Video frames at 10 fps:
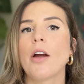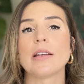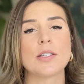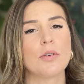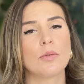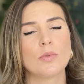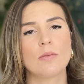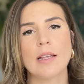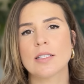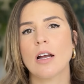right, so
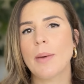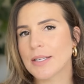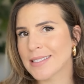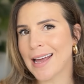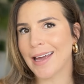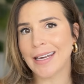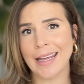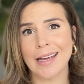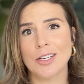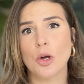let's talk about design
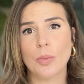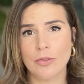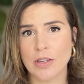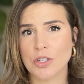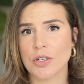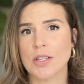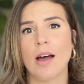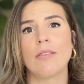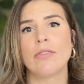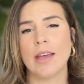and notable features
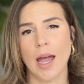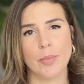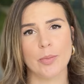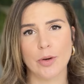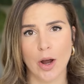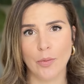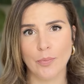of the Hyper Pro.